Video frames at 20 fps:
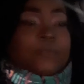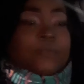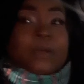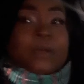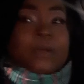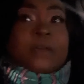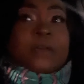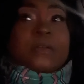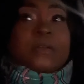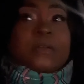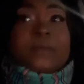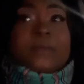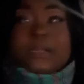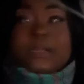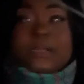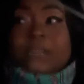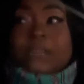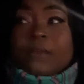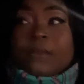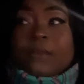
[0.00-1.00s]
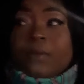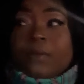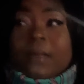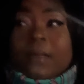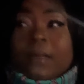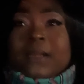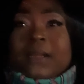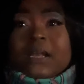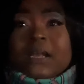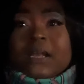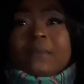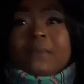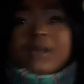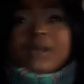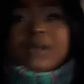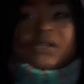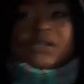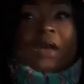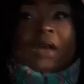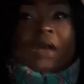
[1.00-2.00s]
I don't know what they're saying. I don't know what thinking about
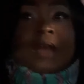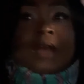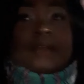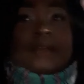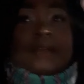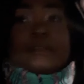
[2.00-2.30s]
y'all.